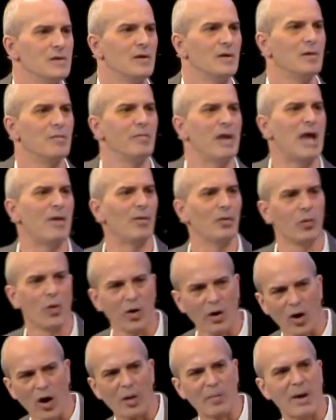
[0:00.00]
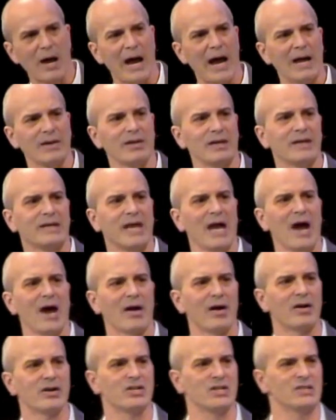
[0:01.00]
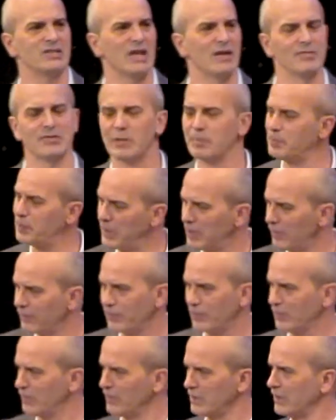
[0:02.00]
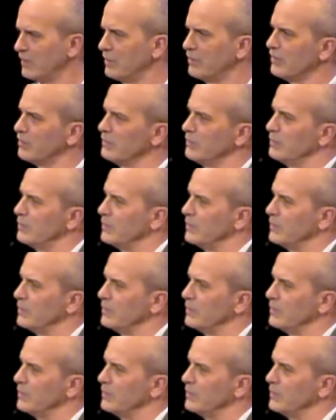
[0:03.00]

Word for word: man with one arm behind the counter, she said it was a pitiful looking group.